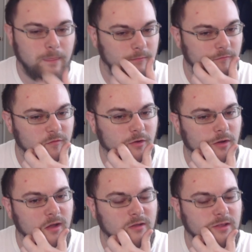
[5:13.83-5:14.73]
Fear
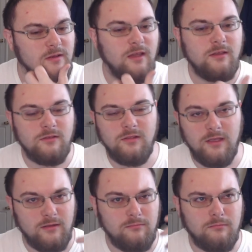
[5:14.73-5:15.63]
Ugly does
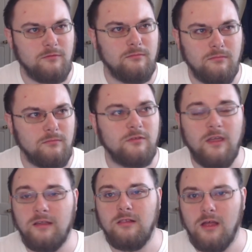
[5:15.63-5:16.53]
like
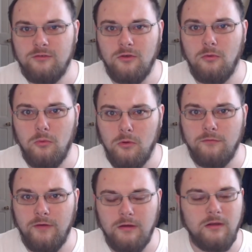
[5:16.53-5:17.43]
psychological
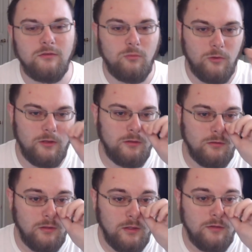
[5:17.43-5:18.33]
warfare as well.